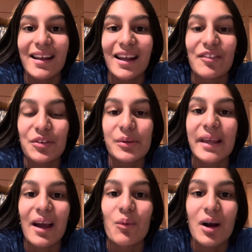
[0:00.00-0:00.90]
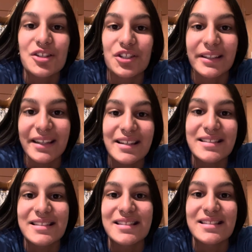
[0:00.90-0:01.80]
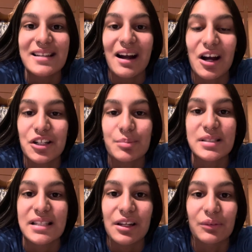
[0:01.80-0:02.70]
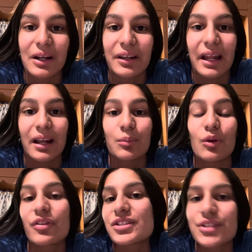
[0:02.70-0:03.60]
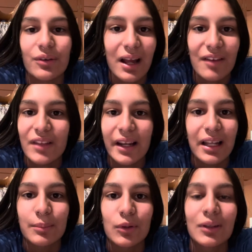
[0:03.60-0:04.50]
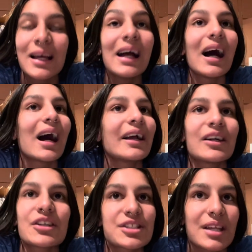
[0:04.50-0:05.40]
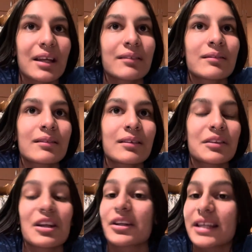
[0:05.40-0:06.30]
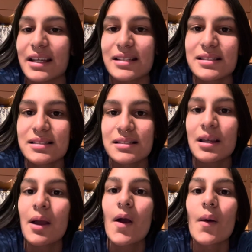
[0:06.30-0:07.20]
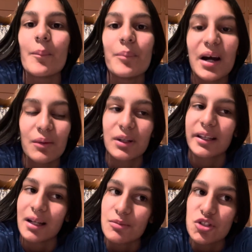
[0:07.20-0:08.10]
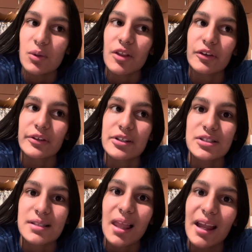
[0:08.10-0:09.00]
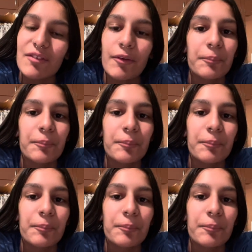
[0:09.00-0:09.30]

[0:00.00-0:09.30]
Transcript: If you can't watch your kids one hundred percent around an animal, then don't have that animal. I understand they're kids, but when it comes to another creature's life,